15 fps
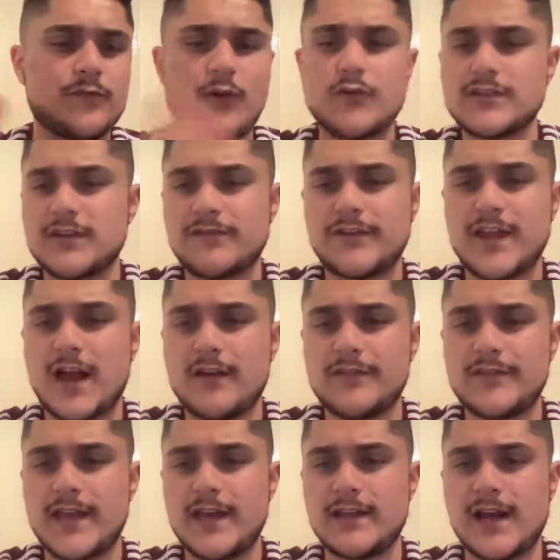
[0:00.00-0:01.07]
throw something
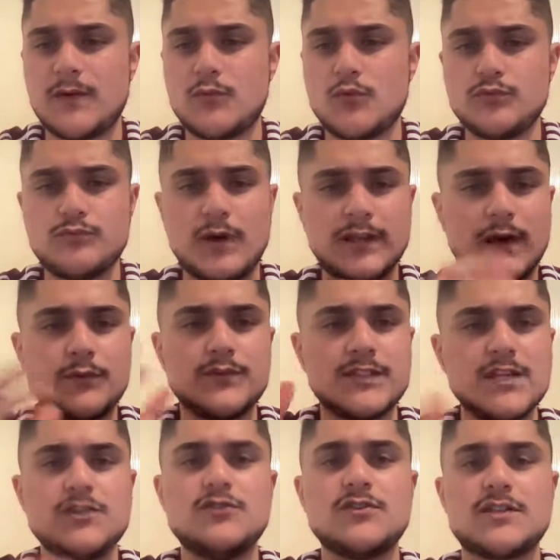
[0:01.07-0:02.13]
out there that will
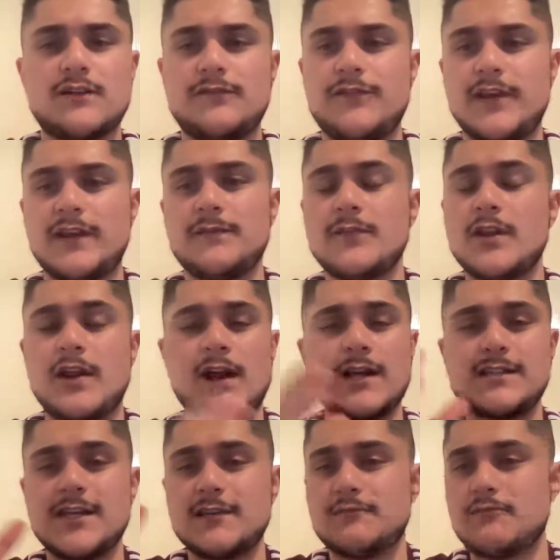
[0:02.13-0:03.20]
teach you something. And
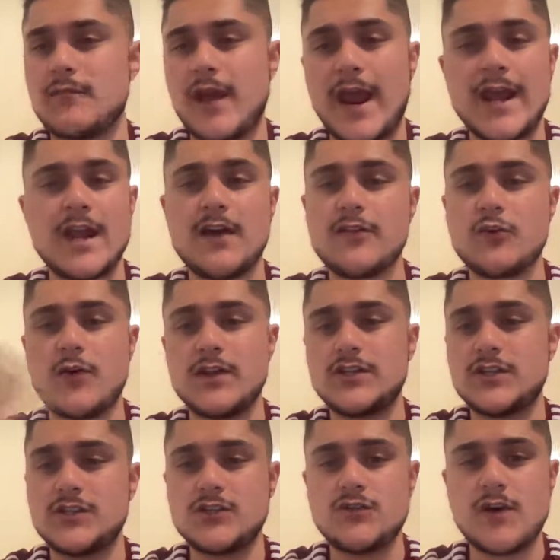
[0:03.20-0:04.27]
like I said, any other
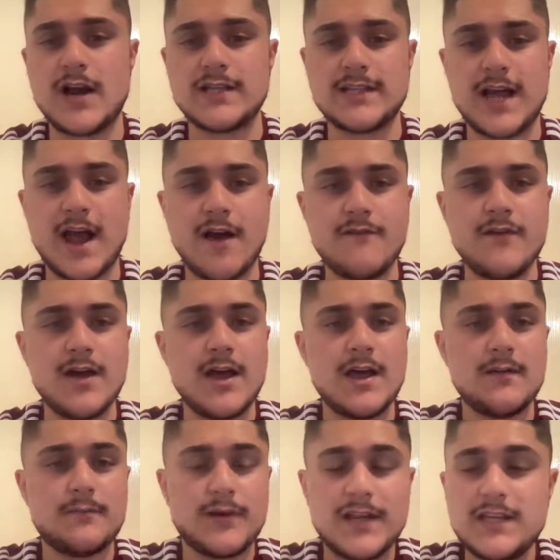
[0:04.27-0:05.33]
questions you guys have,
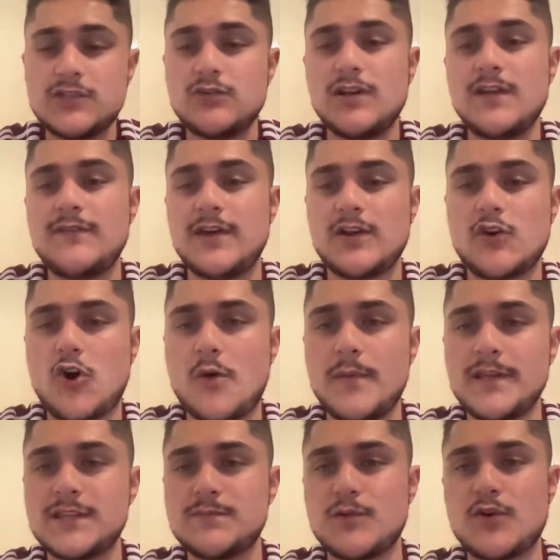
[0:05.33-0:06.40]
please do leave it in the
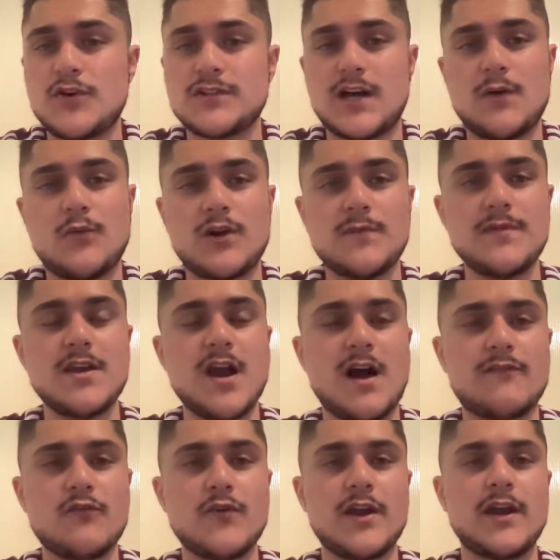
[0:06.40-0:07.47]
comments, because I want to be
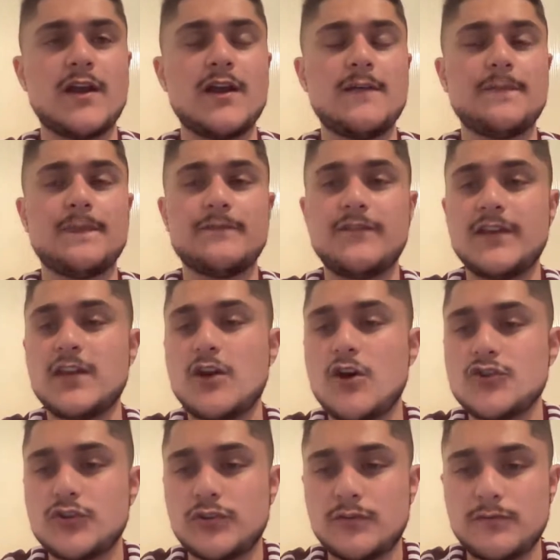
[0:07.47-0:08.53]
covering
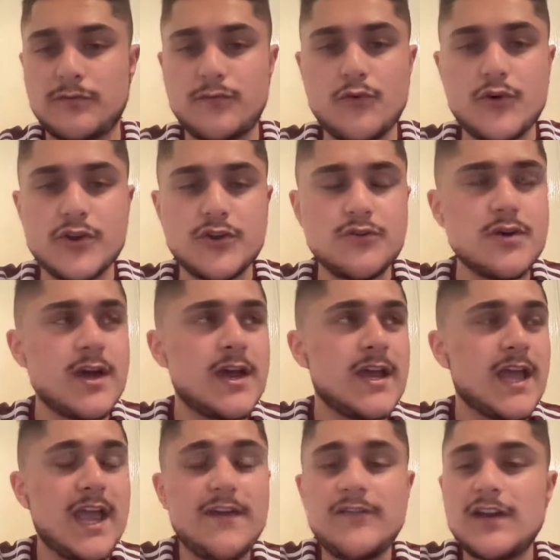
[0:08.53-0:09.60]
videos on them for you.
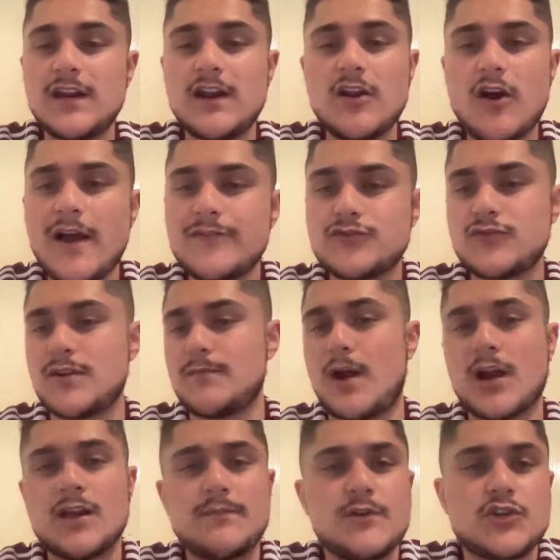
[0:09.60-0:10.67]
Even in a live stream,
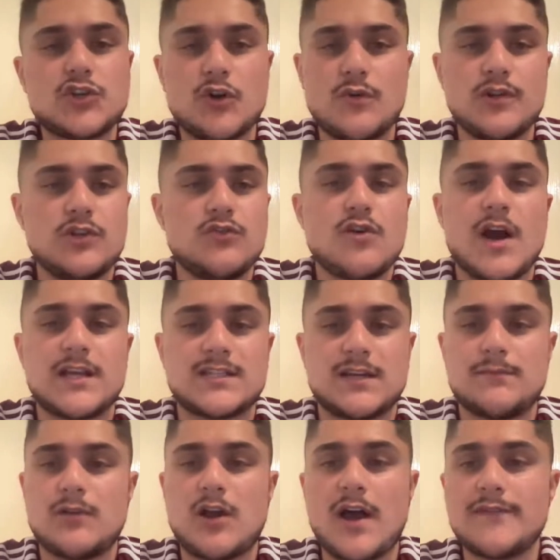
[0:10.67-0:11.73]
I could be showing you guys
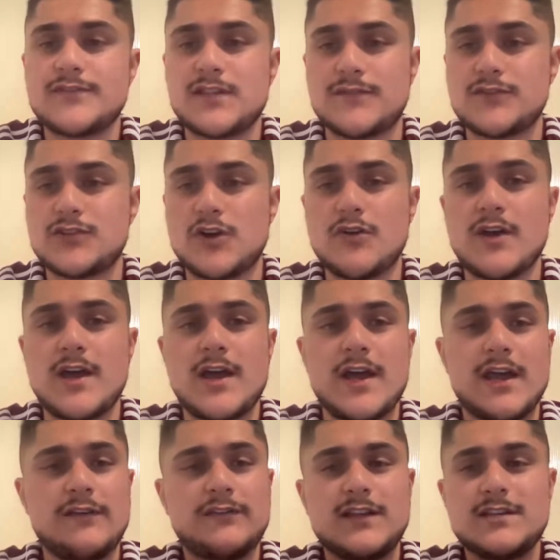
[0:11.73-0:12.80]
some live stuff. So
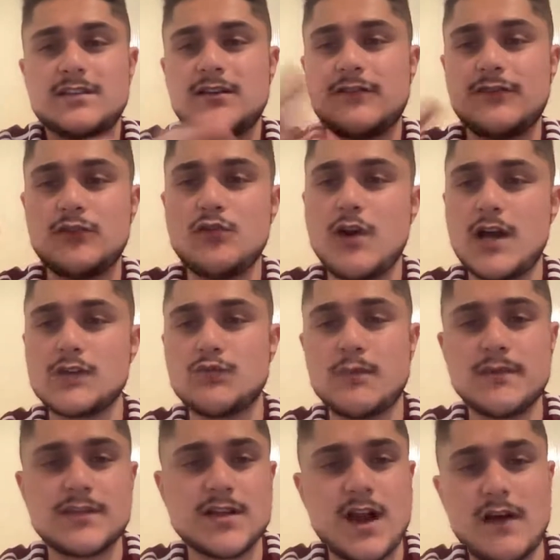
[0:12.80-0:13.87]
if there's stuff you guys
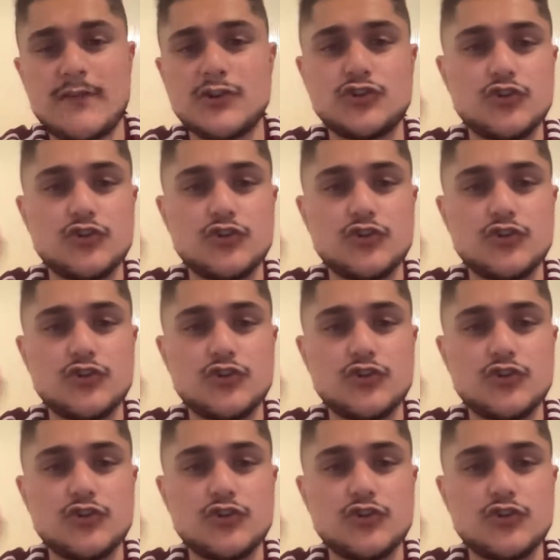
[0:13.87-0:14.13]
want me to cover